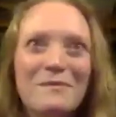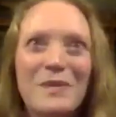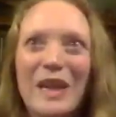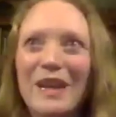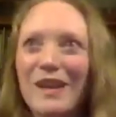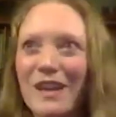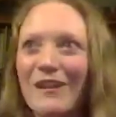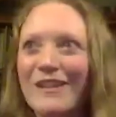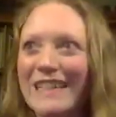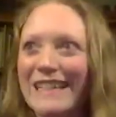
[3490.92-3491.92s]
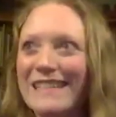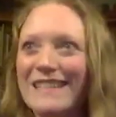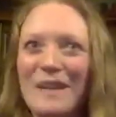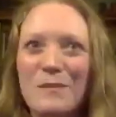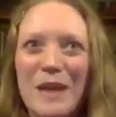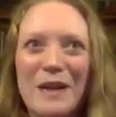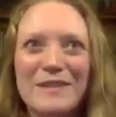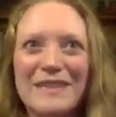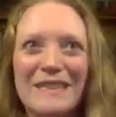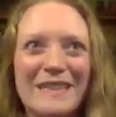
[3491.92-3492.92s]
being curious
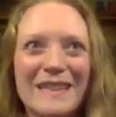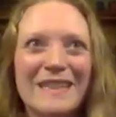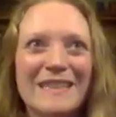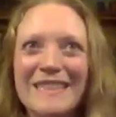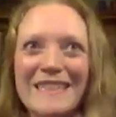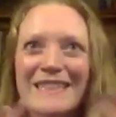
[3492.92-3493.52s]
about the